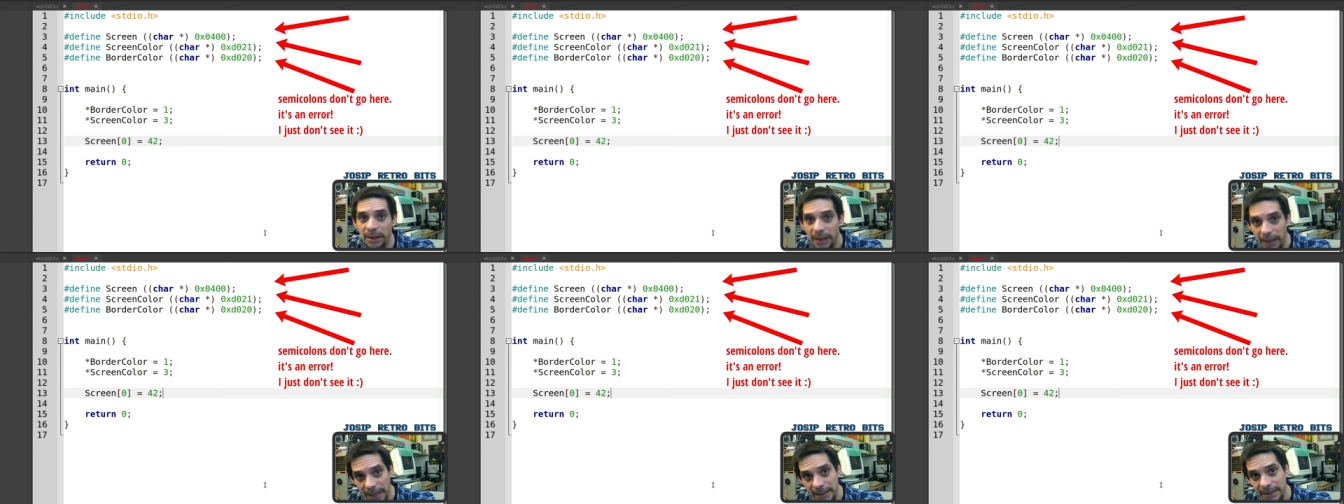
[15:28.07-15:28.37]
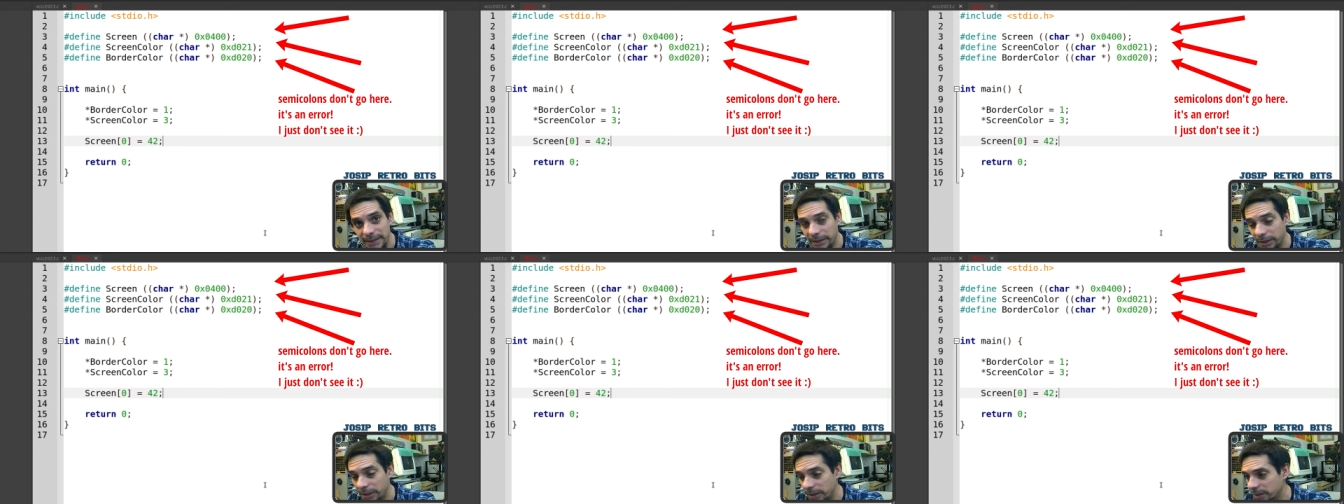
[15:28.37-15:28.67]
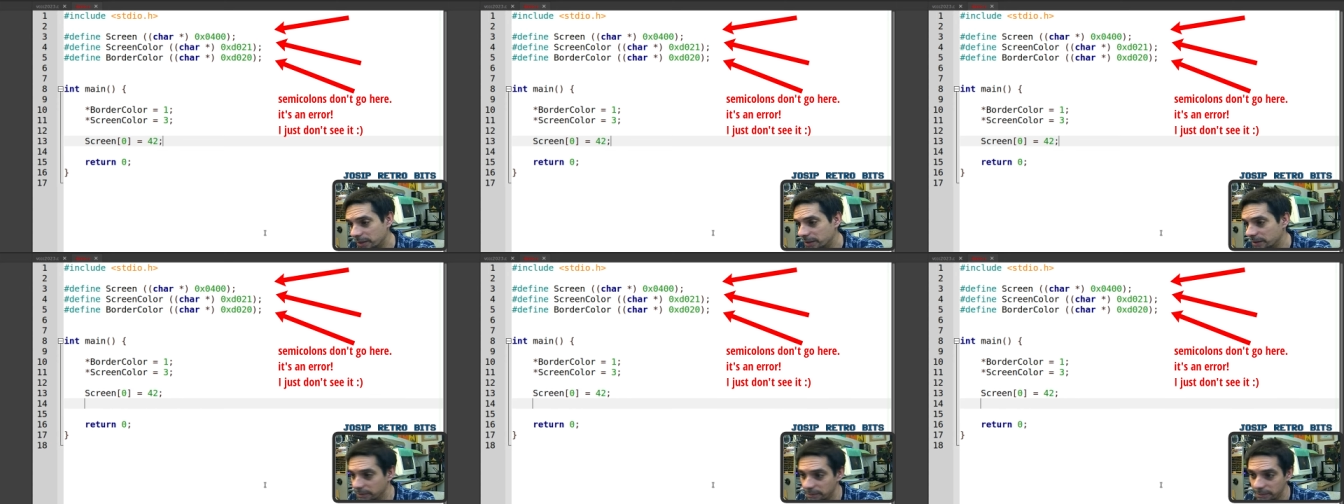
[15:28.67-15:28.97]

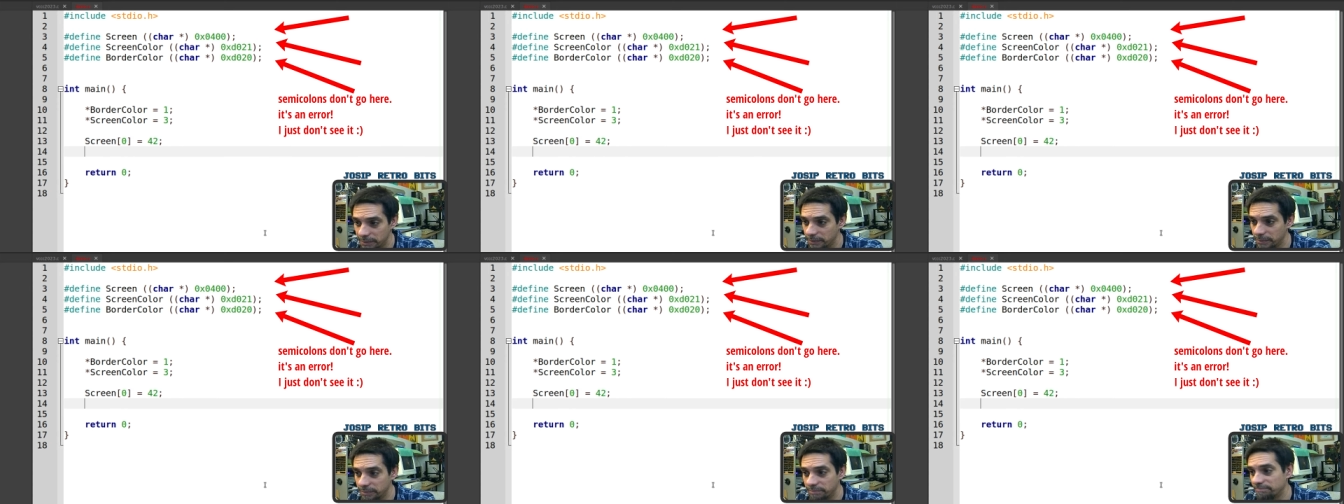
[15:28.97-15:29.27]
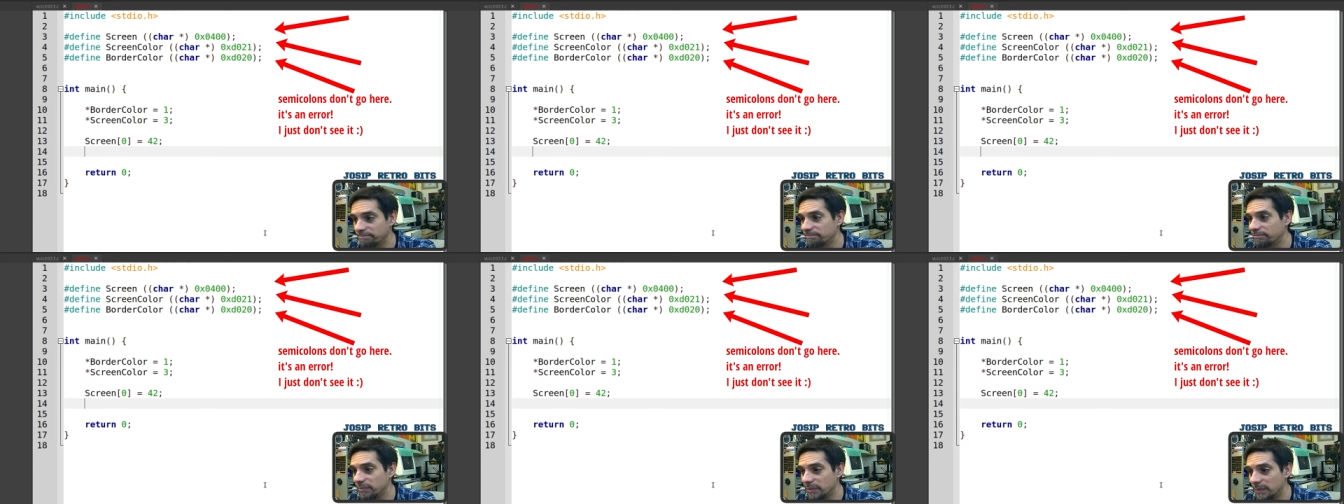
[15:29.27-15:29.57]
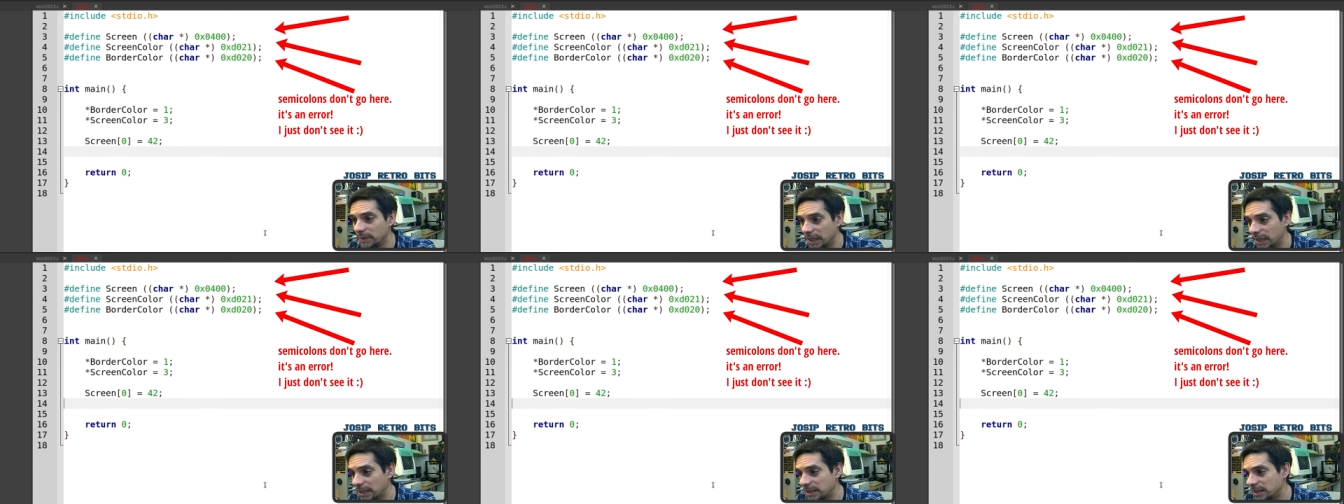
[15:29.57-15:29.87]
asterisk.
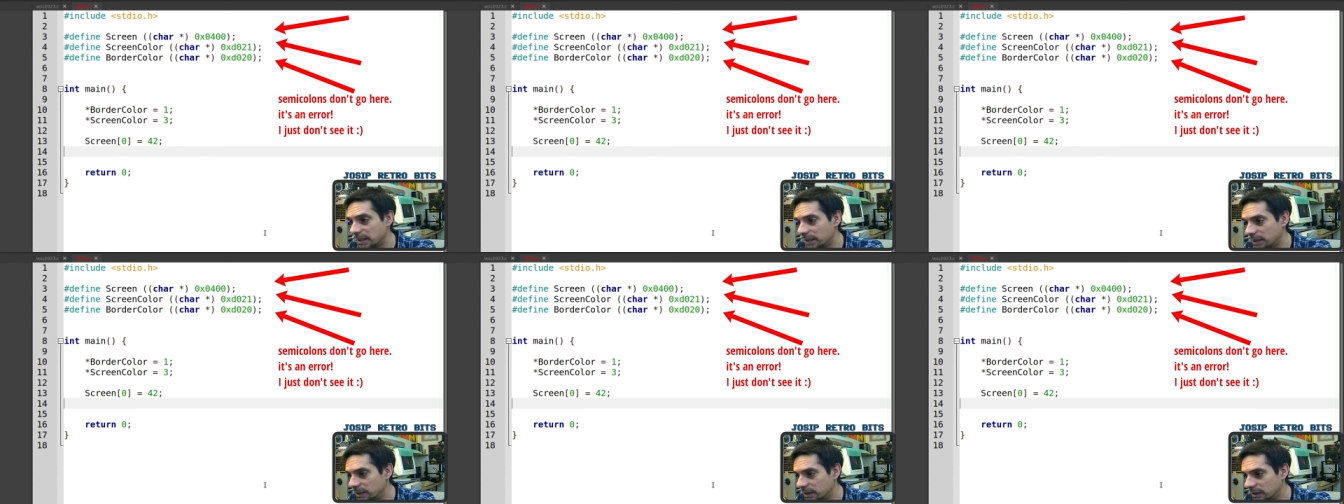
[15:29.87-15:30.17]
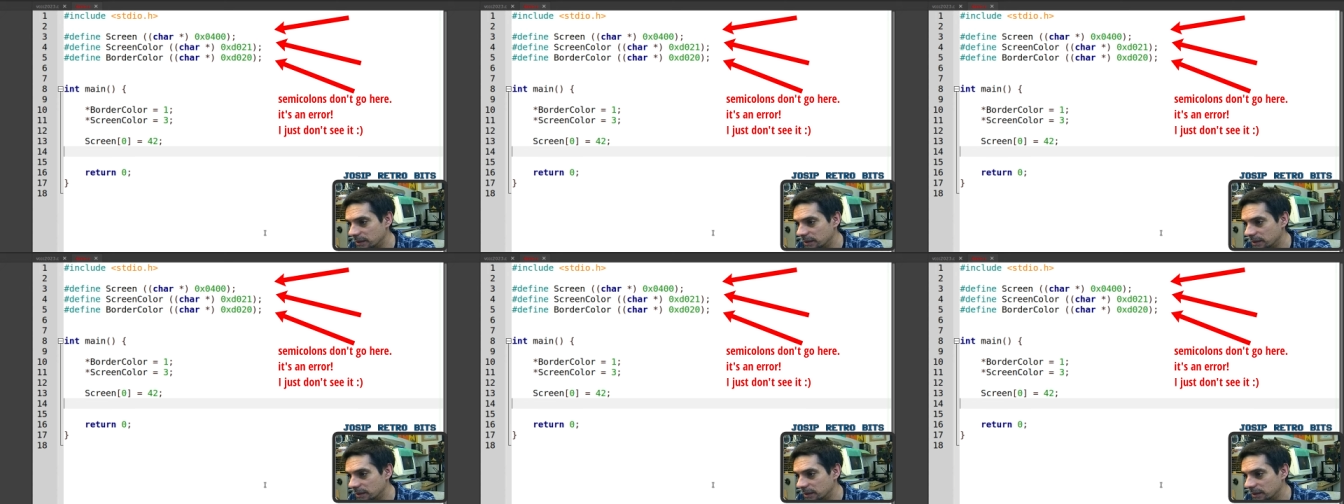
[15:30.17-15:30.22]
That's it.